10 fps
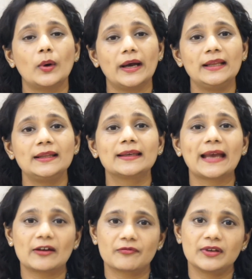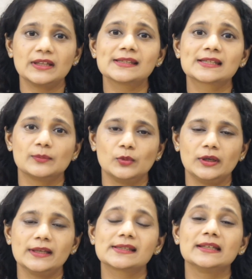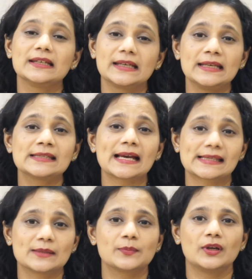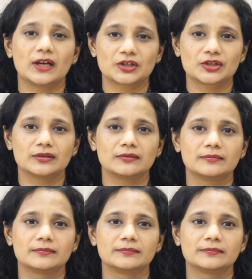while the caffeine stimulates increased acid production.